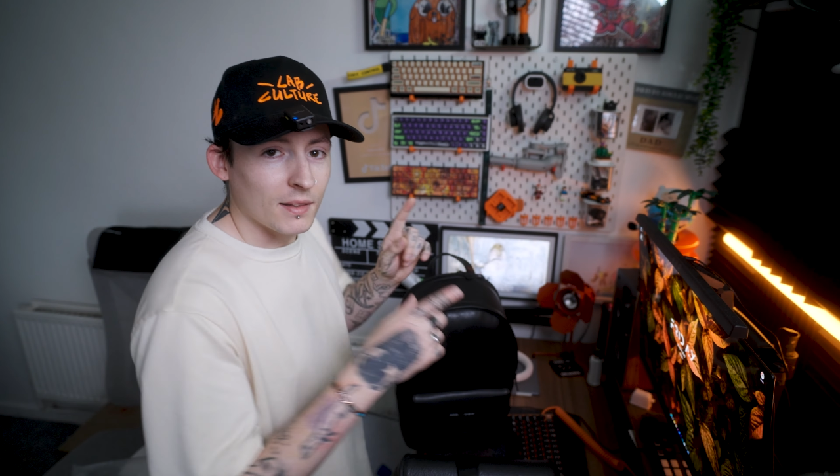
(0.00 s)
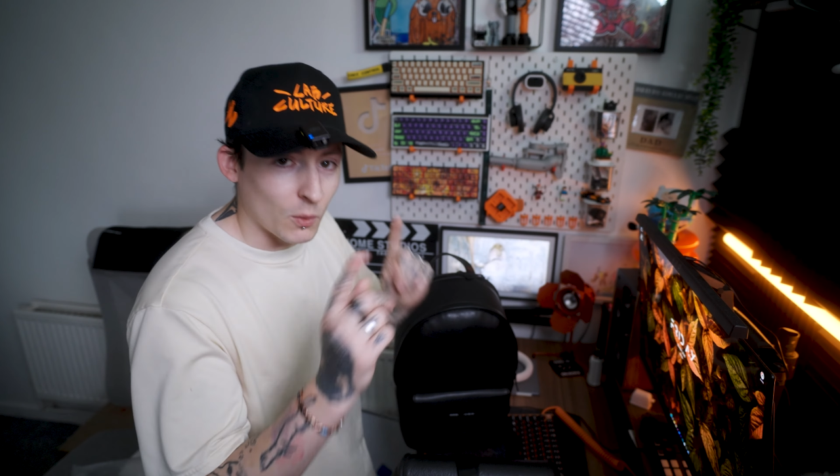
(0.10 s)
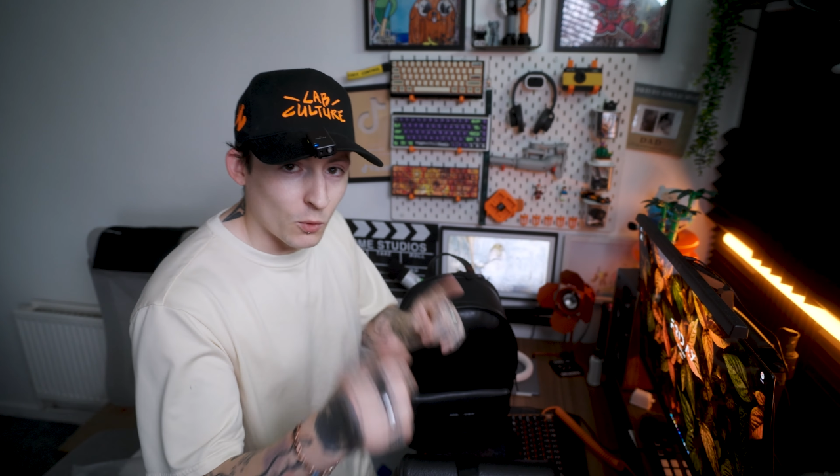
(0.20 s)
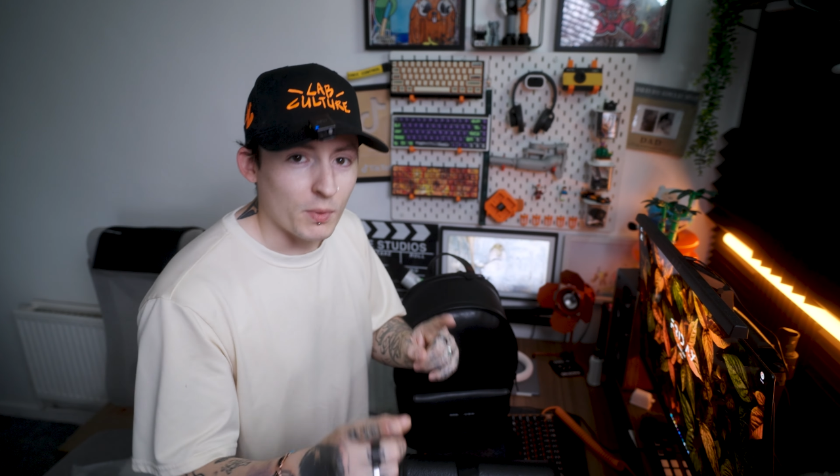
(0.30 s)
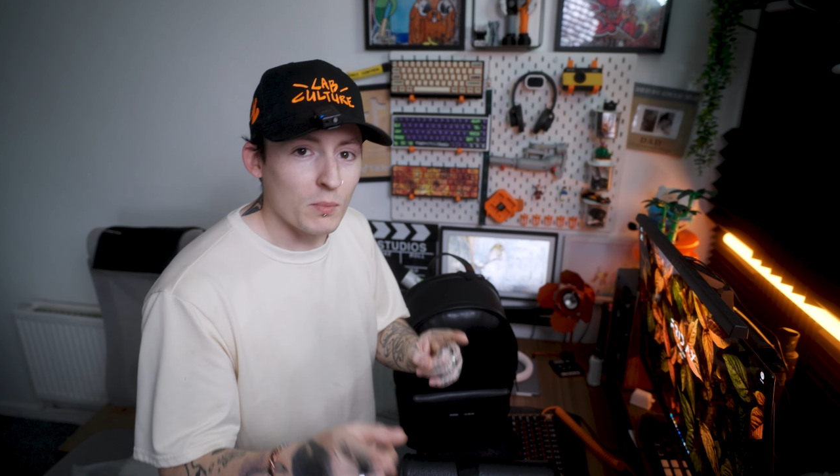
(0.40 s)

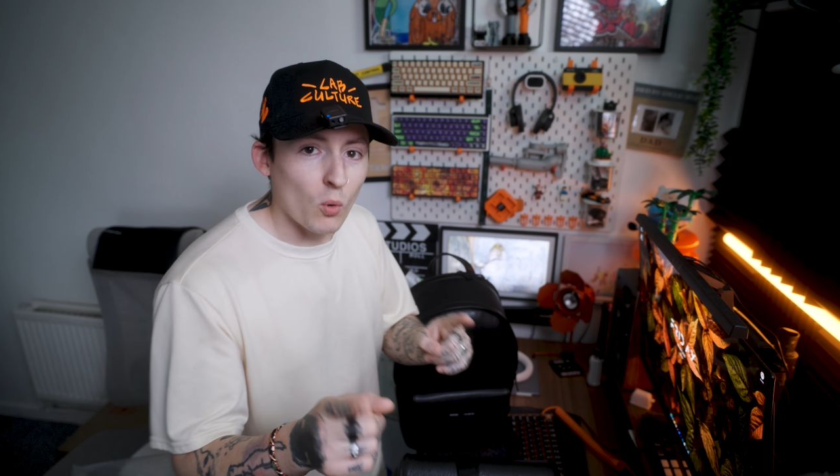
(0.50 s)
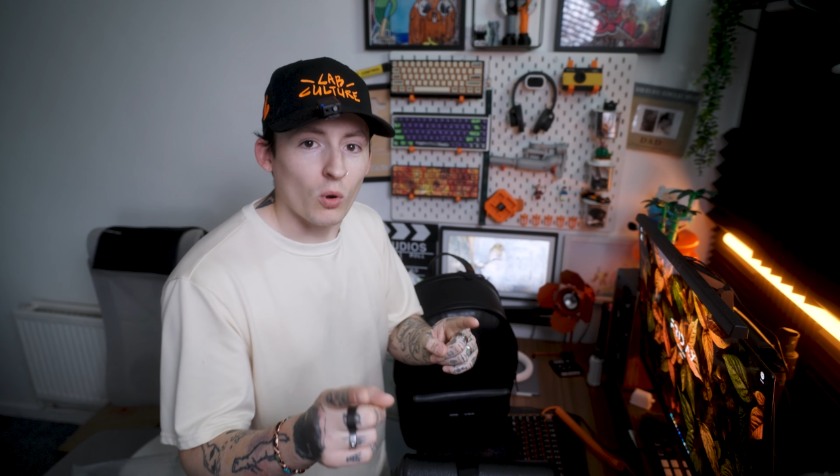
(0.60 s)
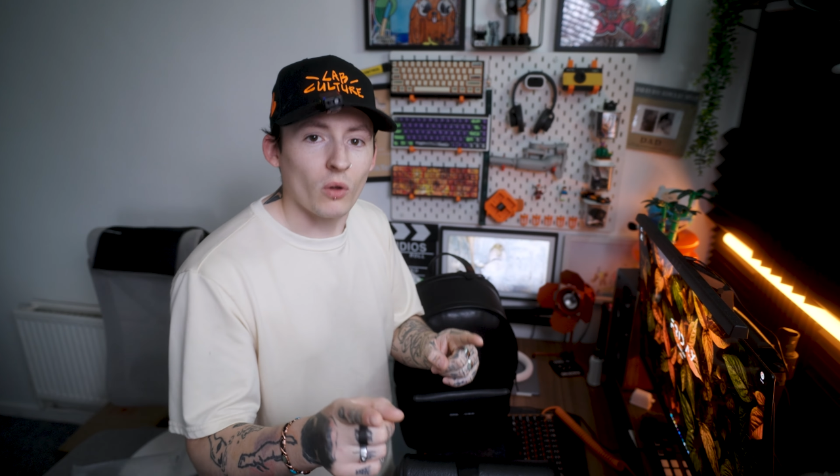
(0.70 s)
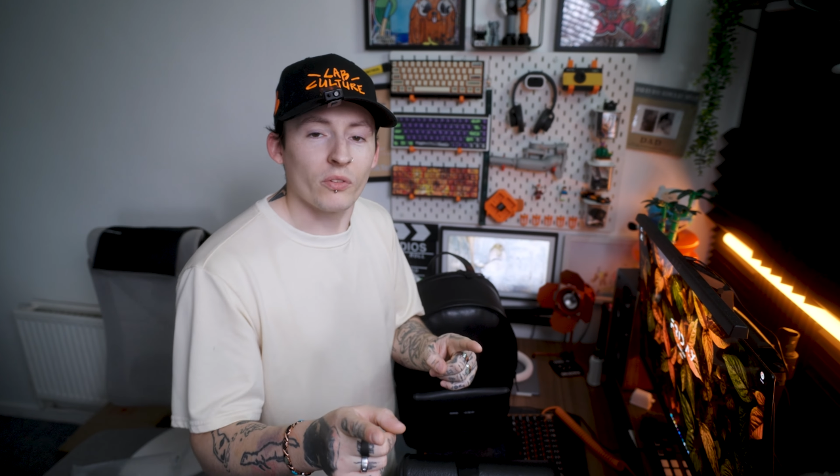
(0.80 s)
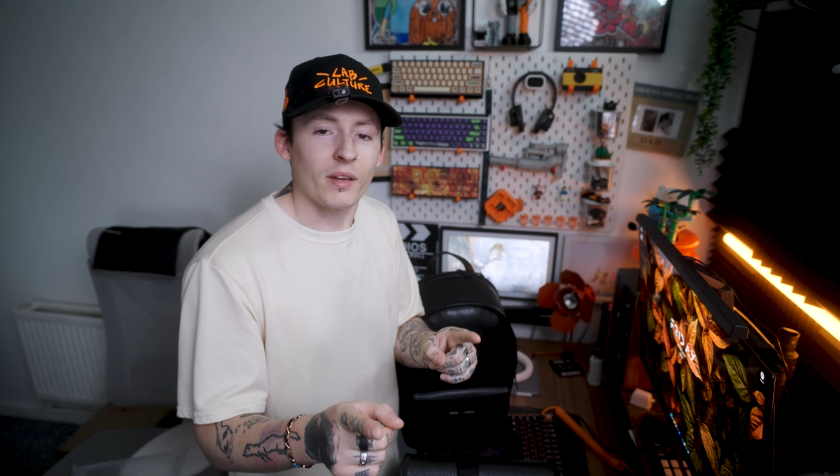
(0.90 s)
There will be more
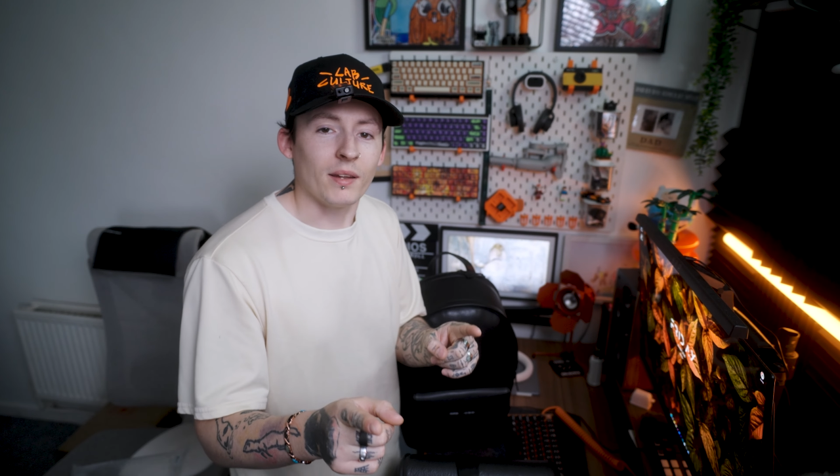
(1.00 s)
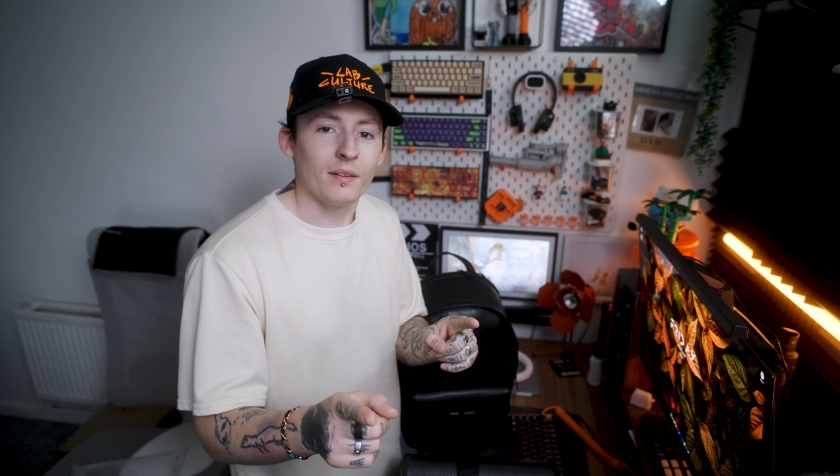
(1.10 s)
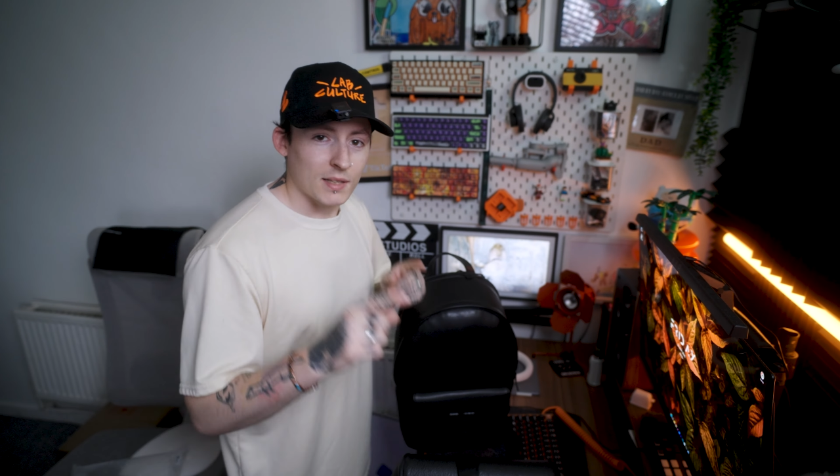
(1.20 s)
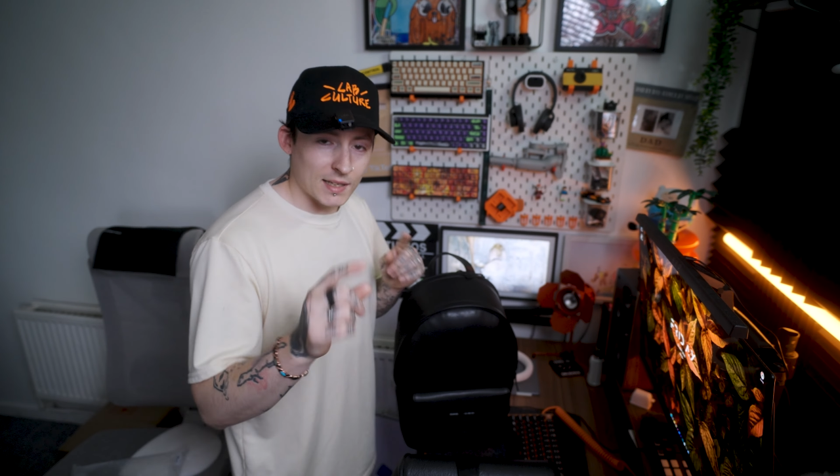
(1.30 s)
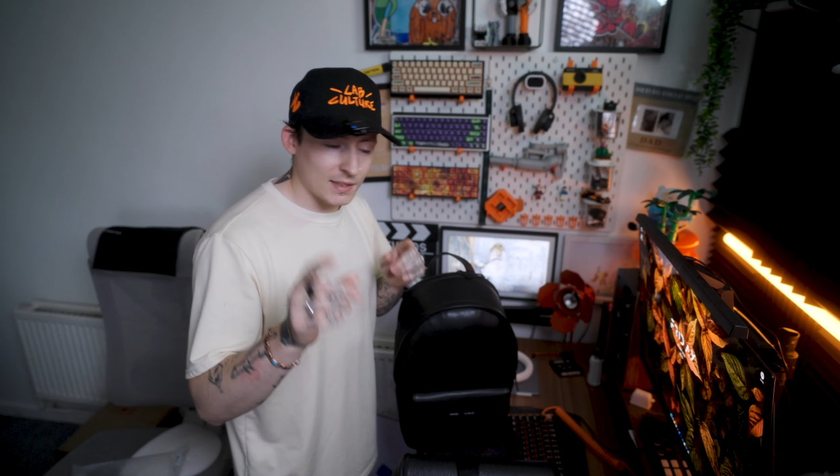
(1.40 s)

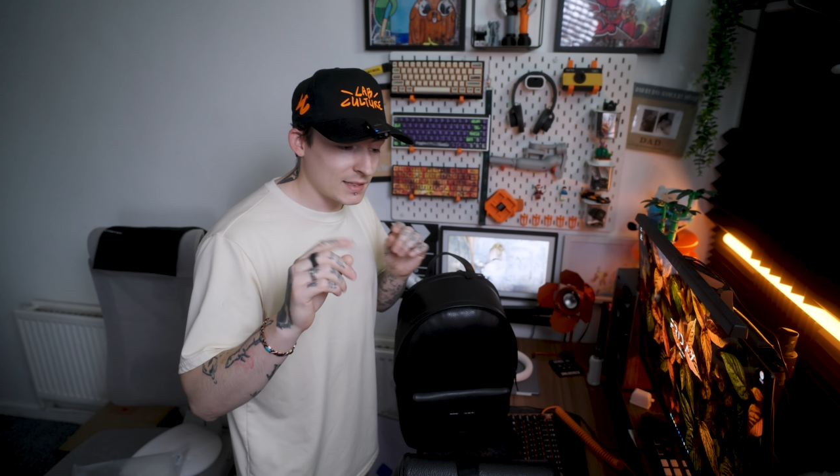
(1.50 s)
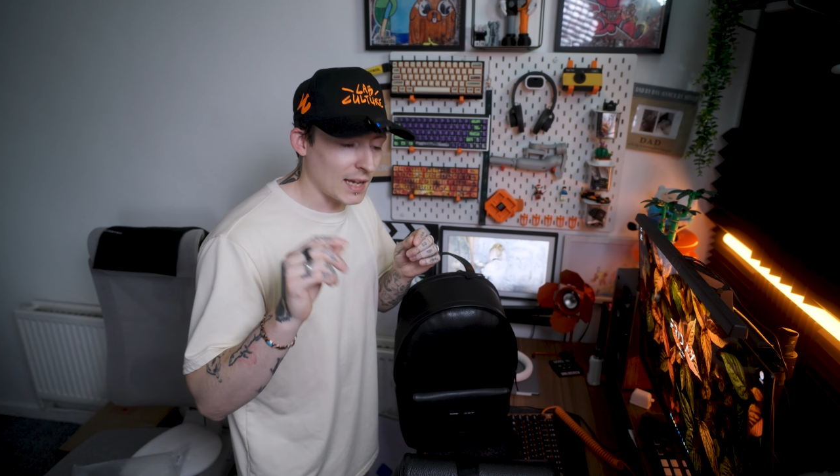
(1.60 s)
content. Take